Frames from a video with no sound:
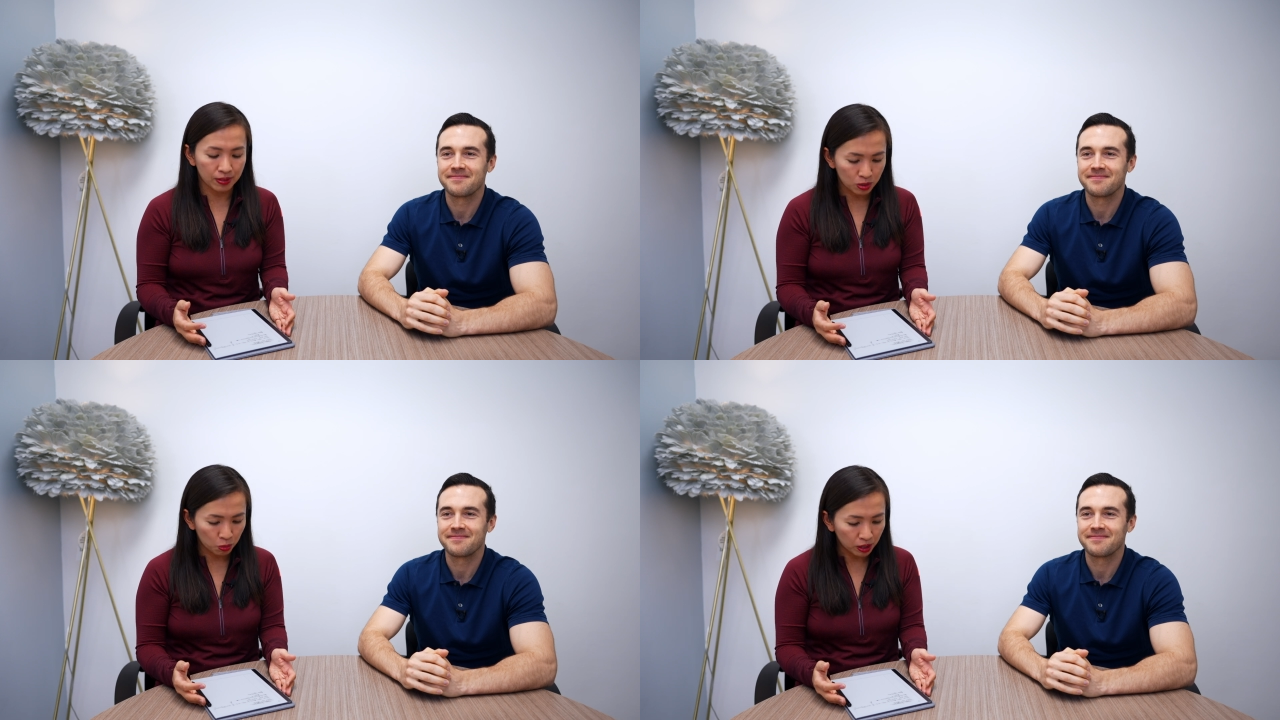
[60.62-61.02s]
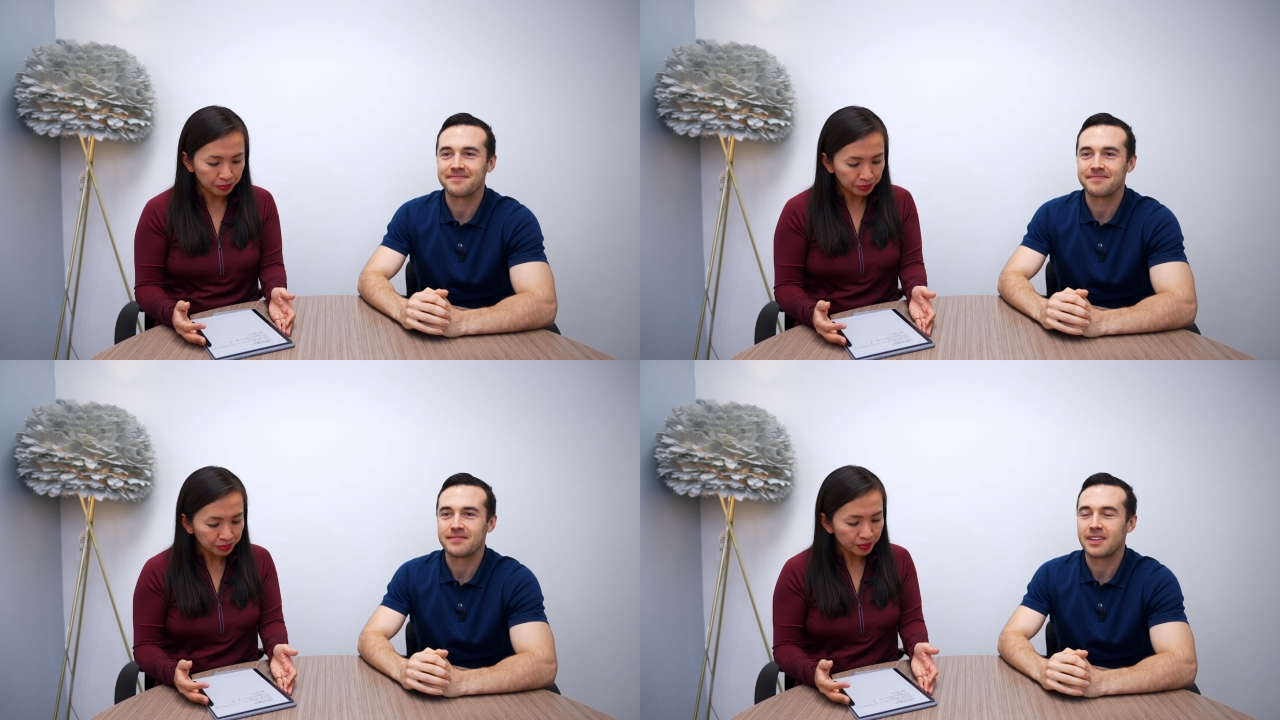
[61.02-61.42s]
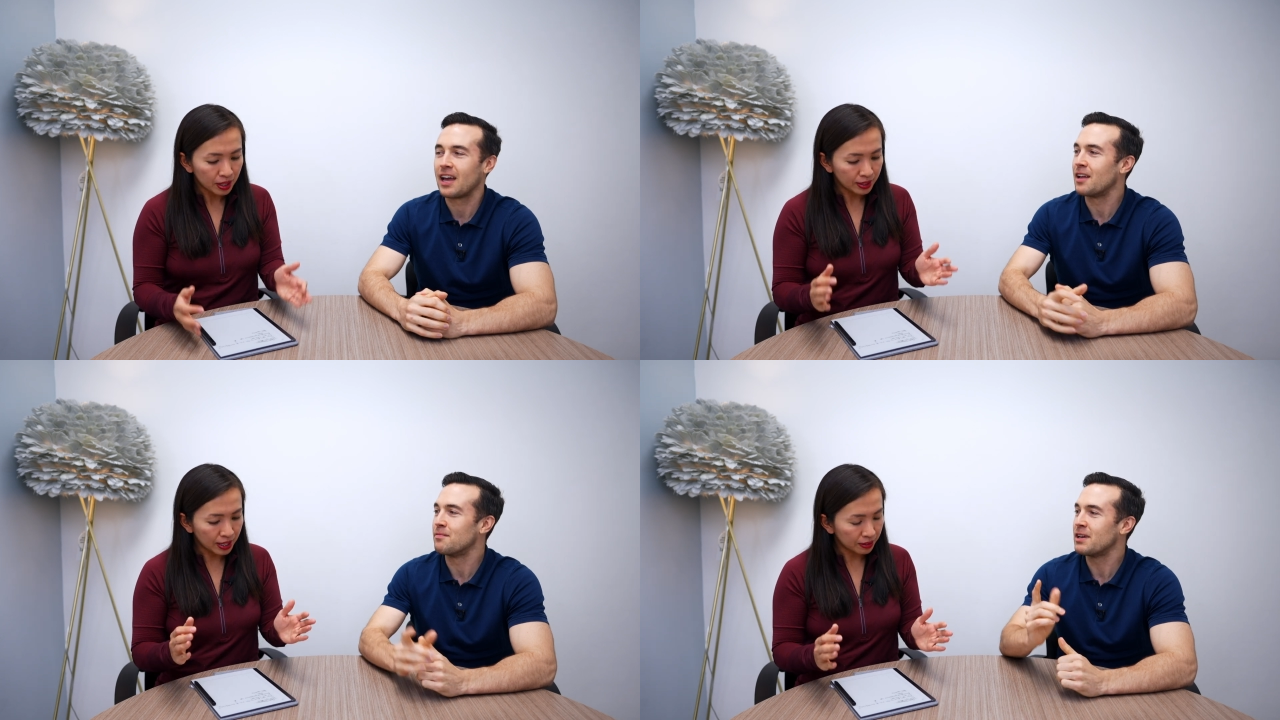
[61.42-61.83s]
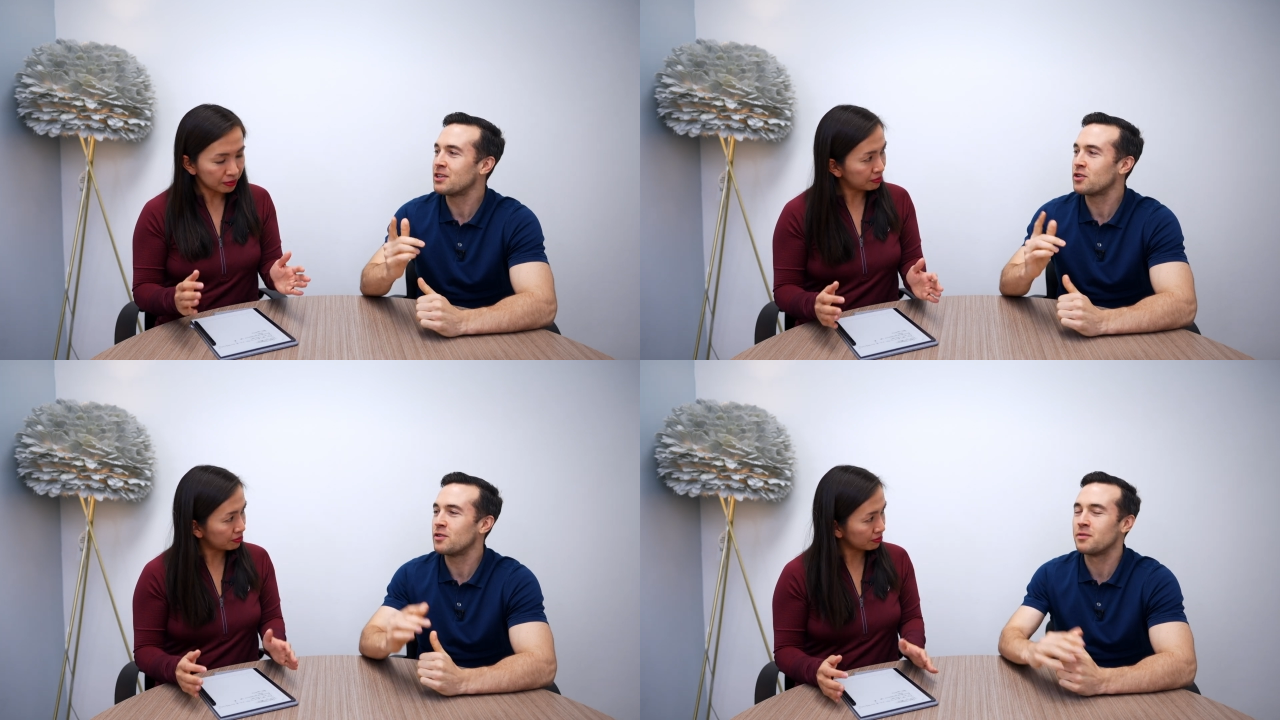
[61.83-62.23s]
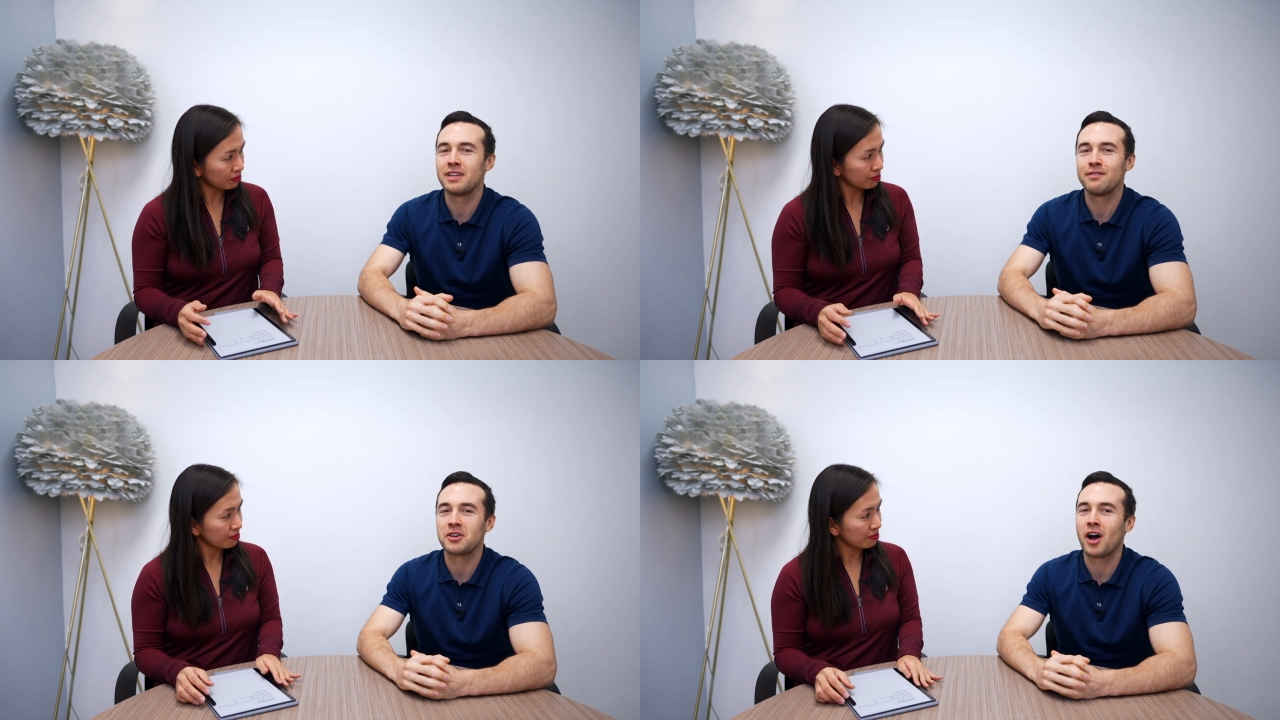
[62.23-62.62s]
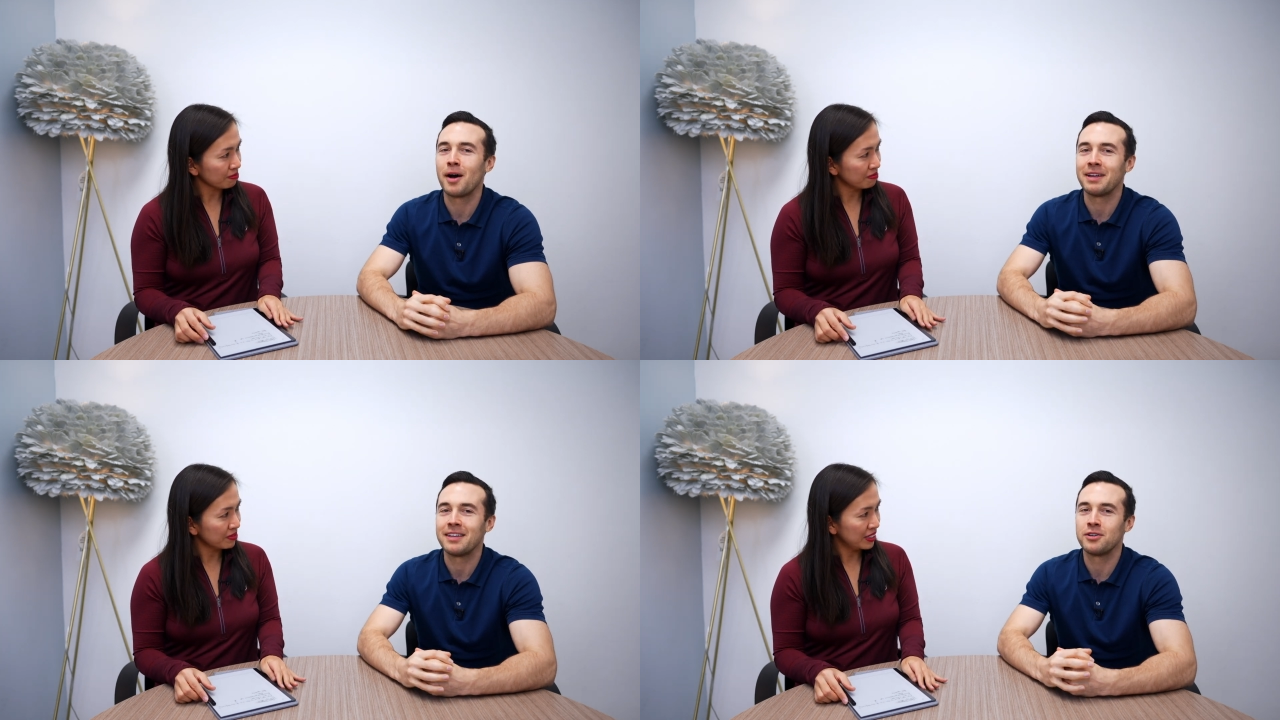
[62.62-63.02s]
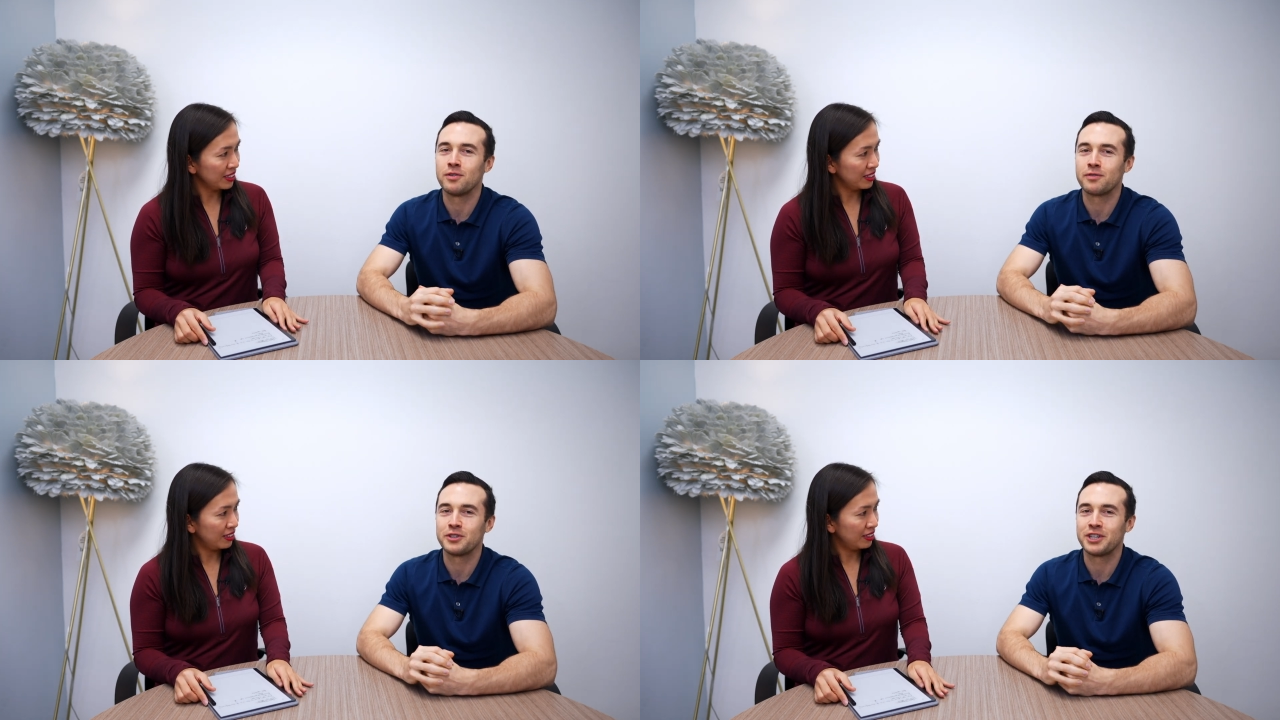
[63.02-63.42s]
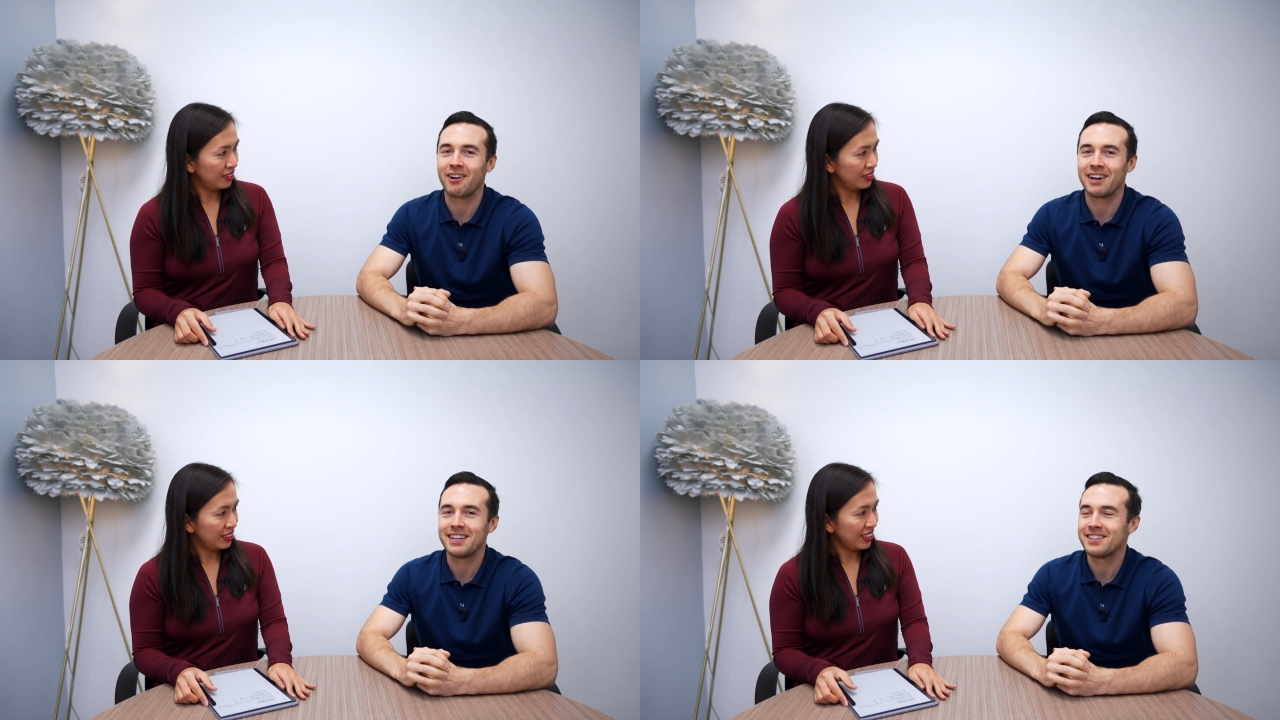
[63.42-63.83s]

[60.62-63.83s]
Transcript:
Speaker 1: as well.
Speaker 2: And make sure you leave a comment too for Charity.